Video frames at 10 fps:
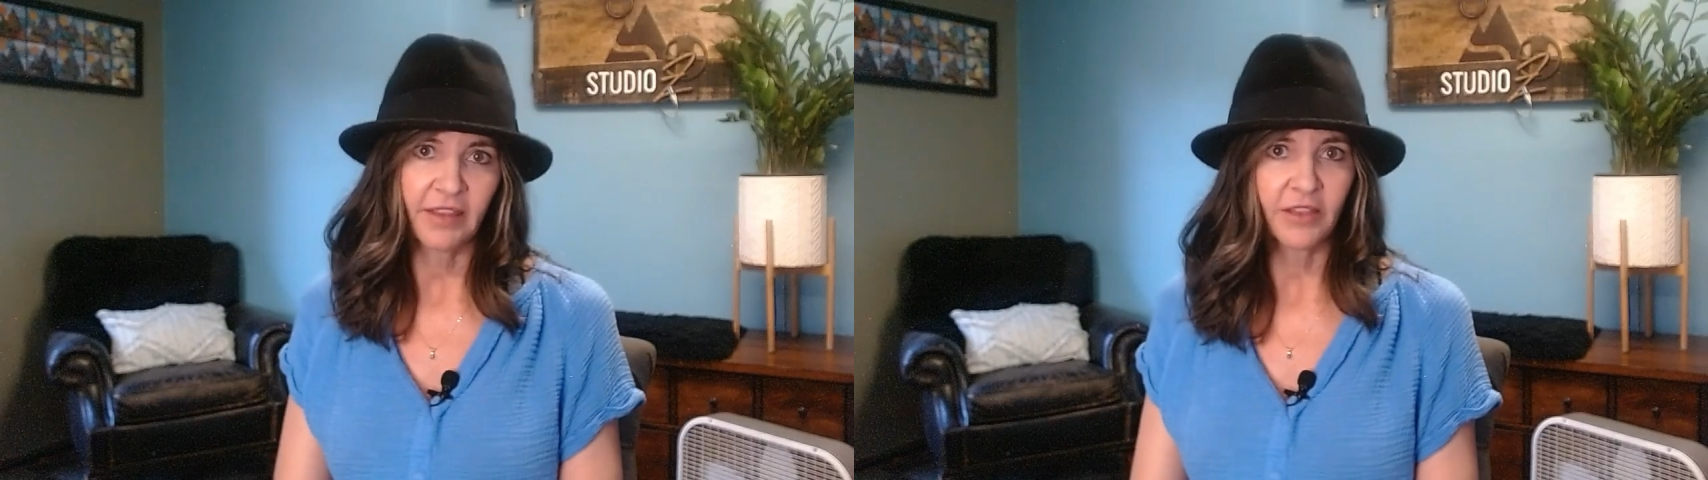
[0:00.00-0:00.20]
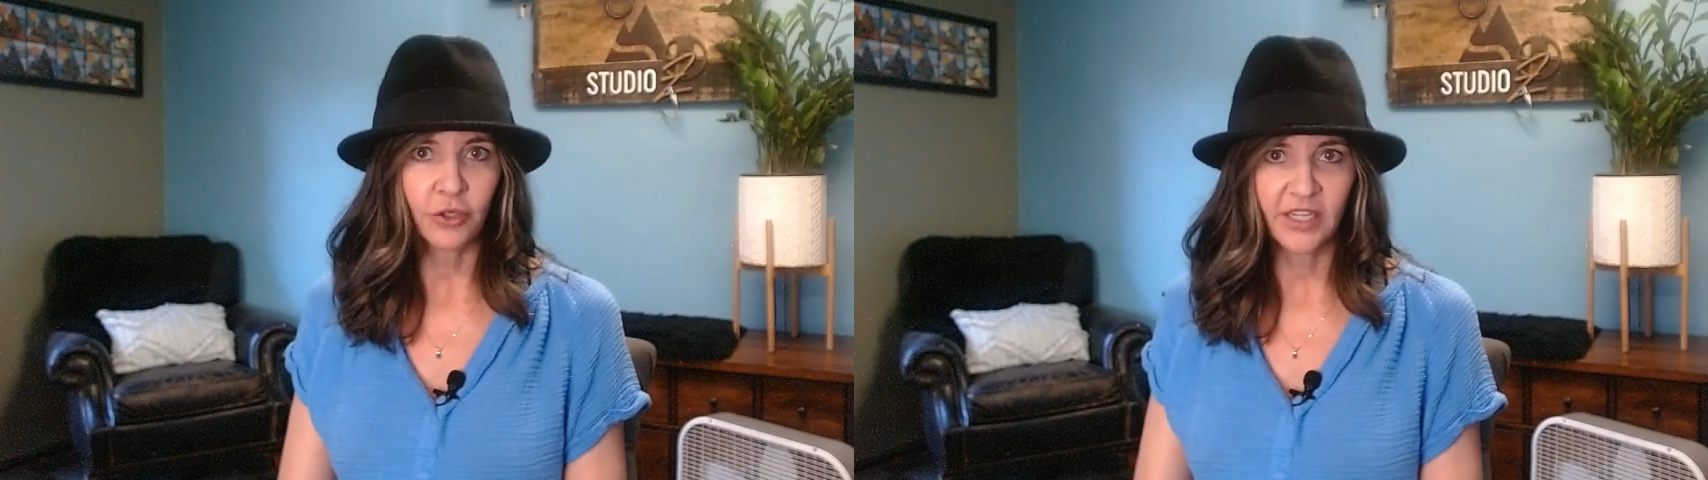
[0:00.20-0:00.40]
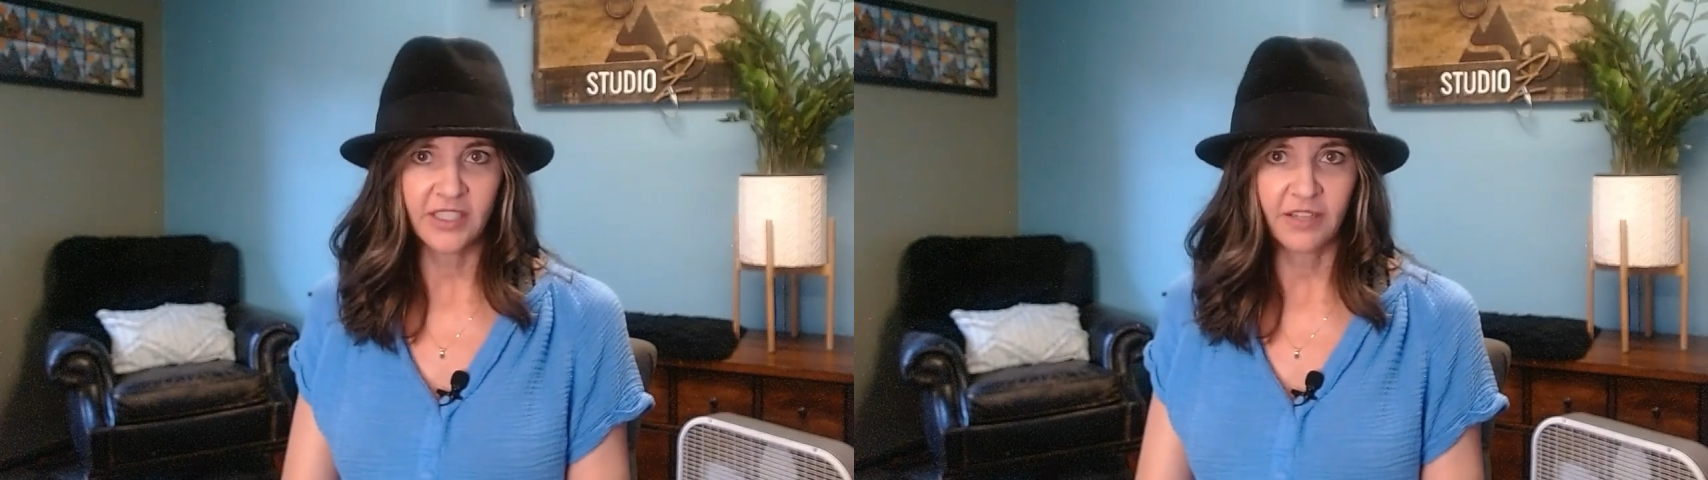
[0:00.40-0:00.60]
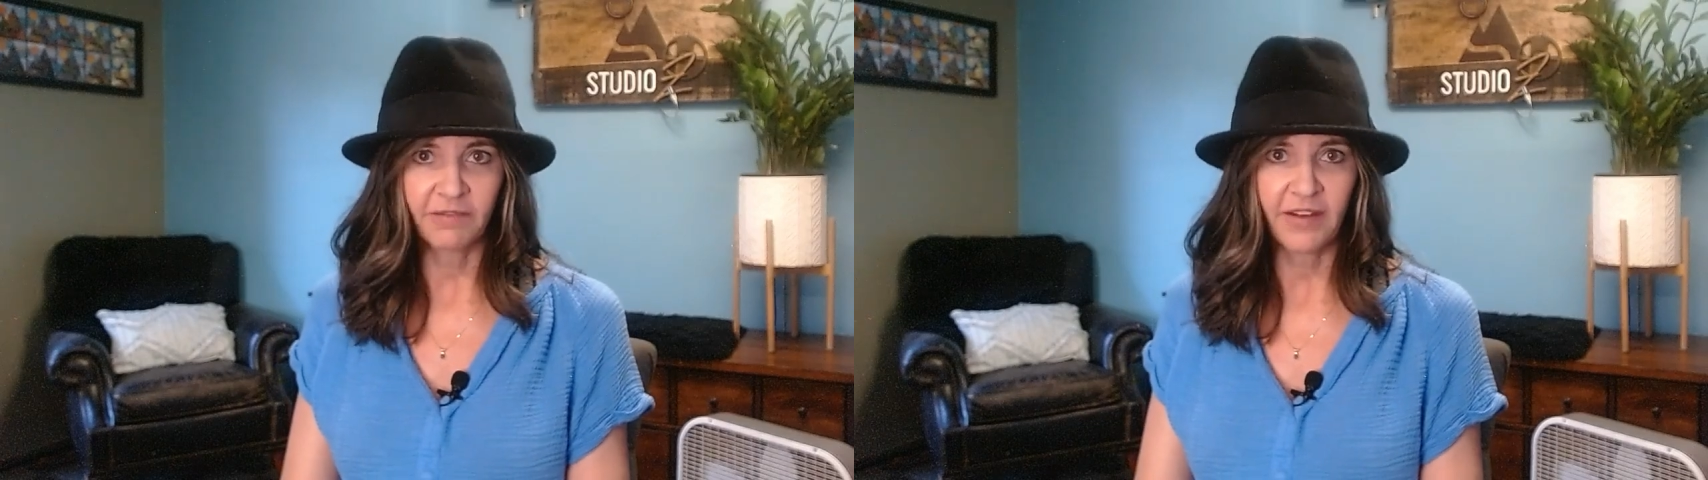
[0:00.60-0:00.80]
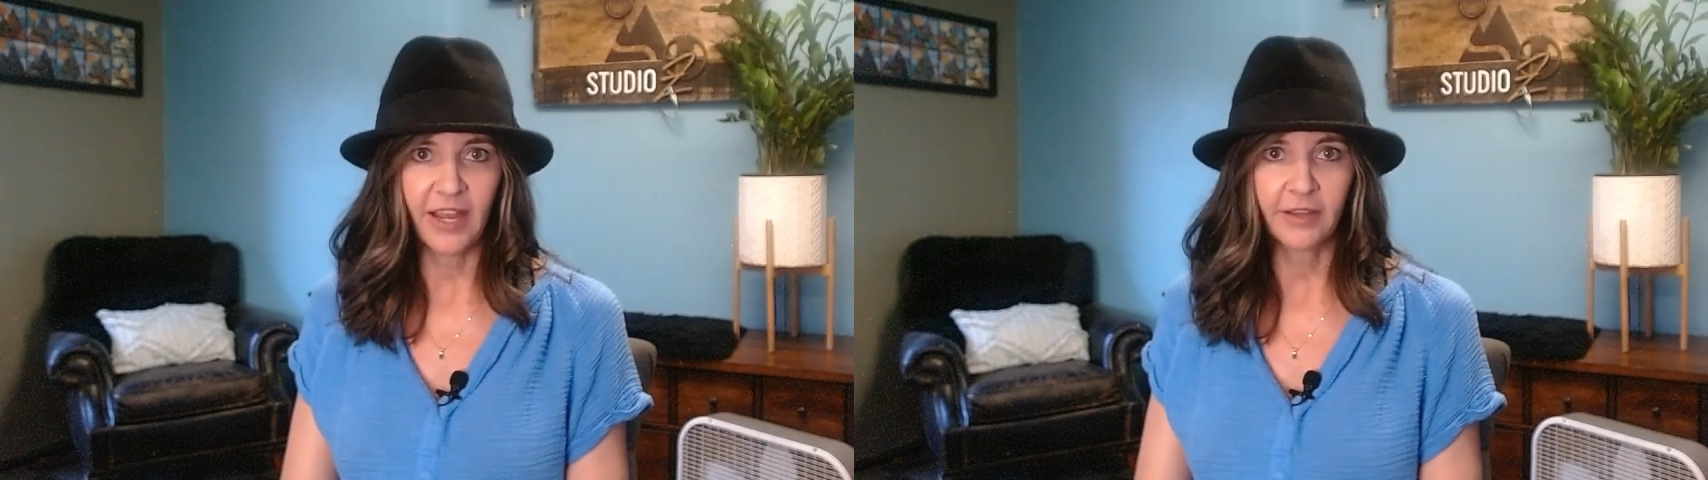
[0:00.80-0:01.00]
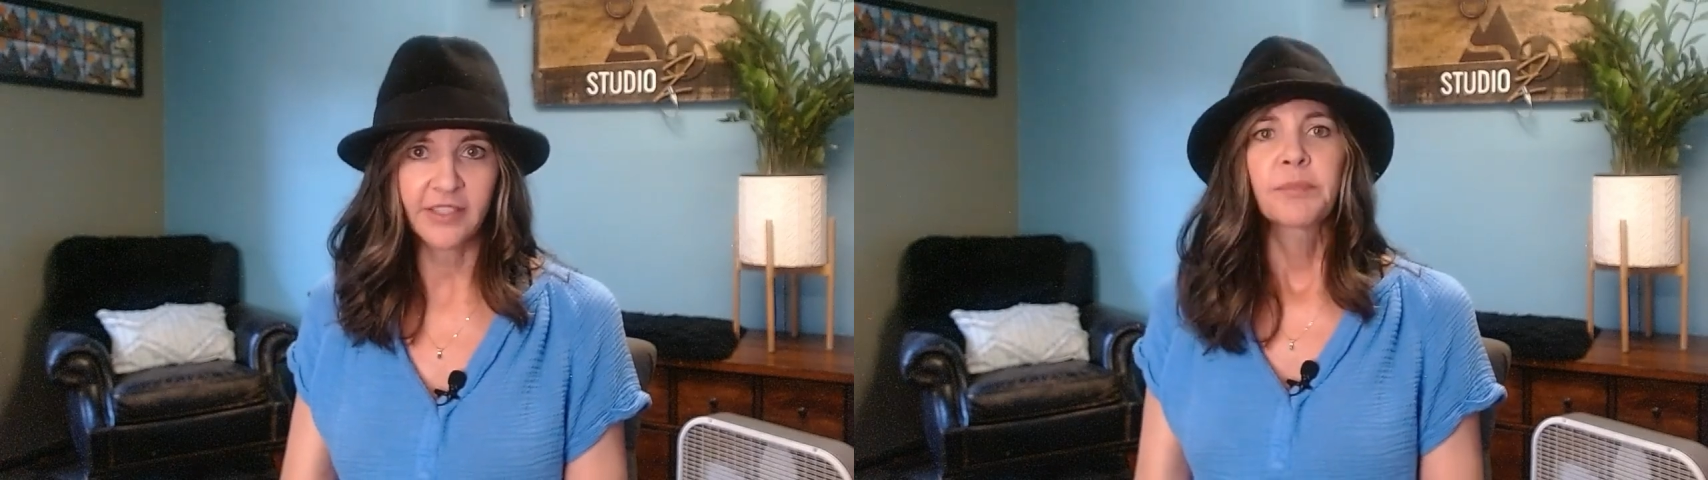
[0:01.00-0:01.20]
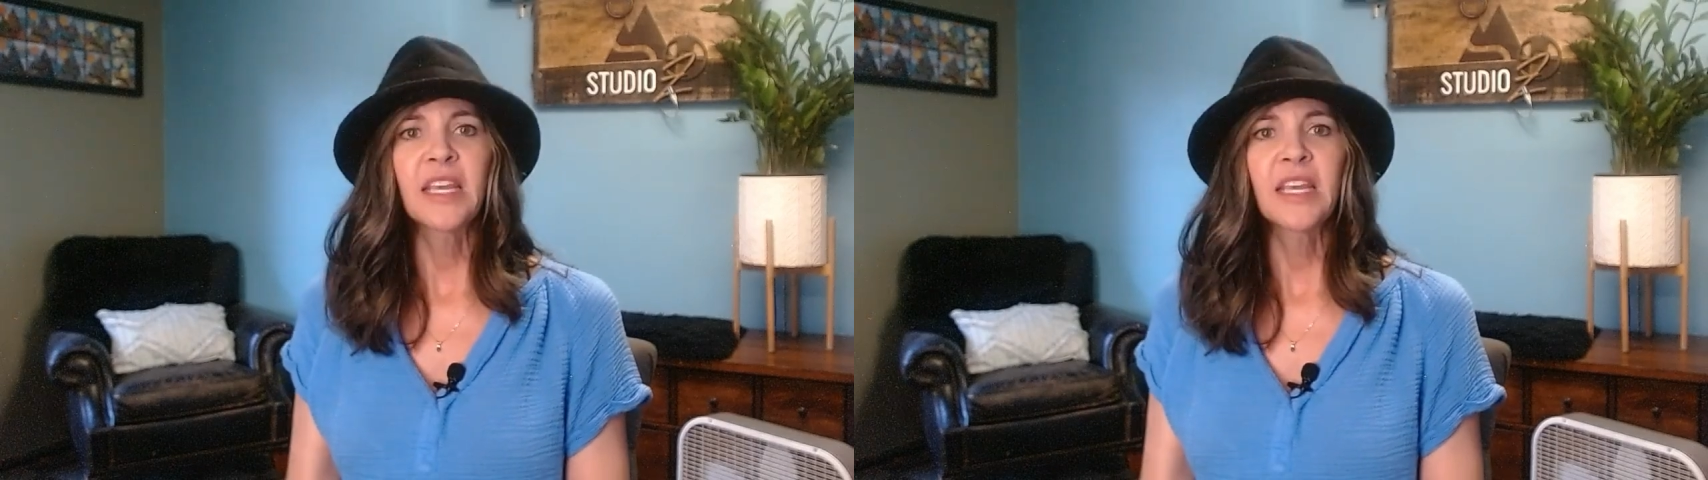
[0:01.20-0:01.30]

in the Dresden Files.